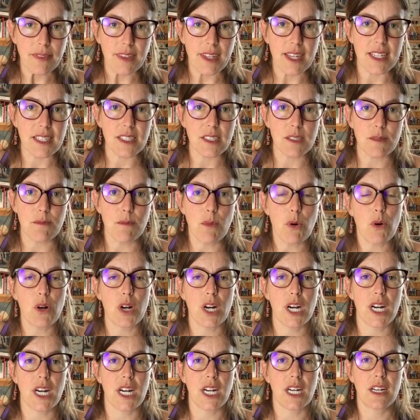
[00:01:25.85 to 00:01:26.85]
it's
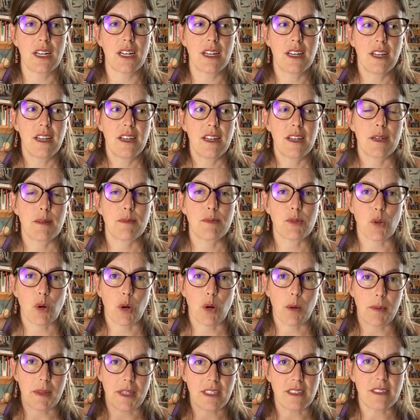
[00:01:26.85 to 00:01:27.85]
more
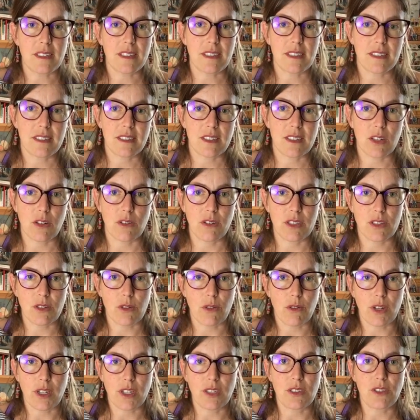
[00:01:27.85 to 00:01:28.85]
absorbent, so it's
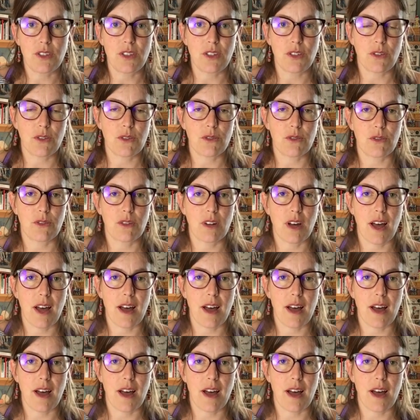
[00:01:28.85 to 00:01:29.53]
going to